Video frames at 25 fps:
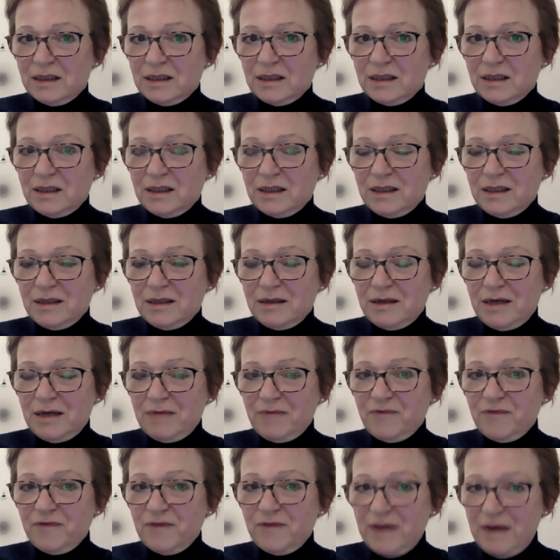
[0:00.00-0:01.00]

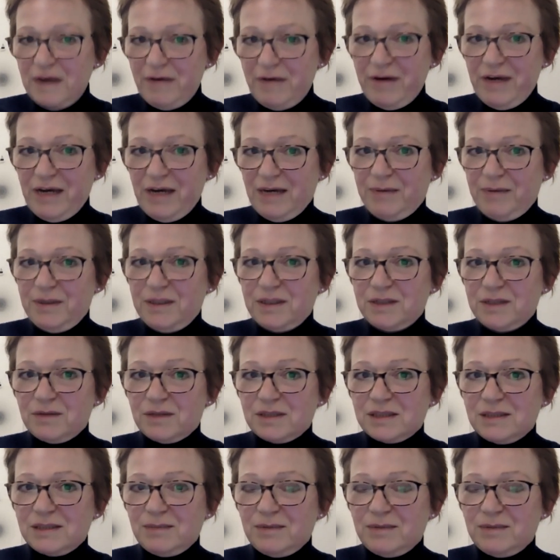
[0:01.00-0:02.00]
I'm very happy to
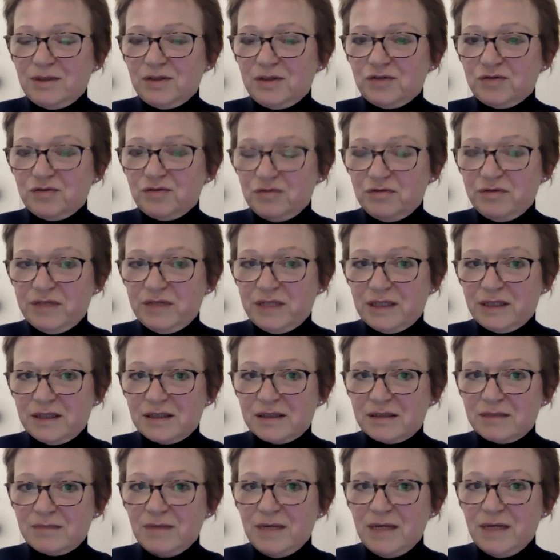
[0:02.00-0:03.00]
exhibit the
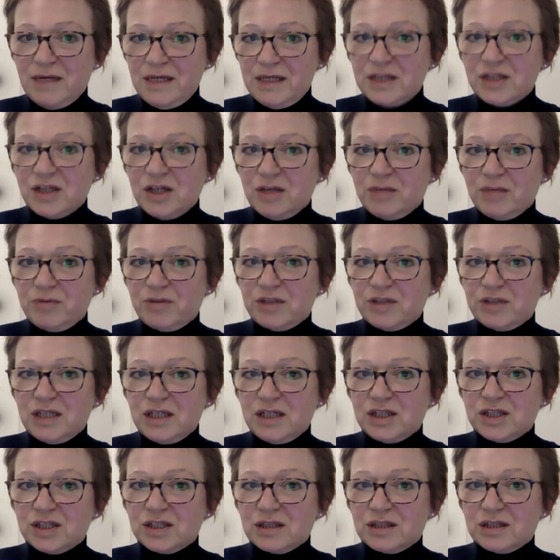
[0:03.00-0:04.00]
drawings, my
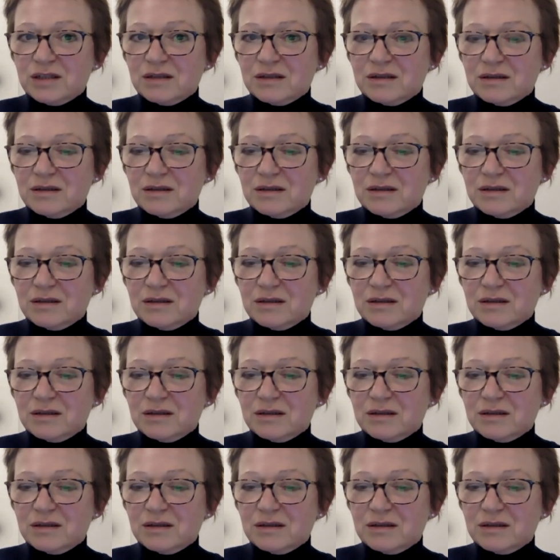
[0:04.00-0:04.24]
interpretation,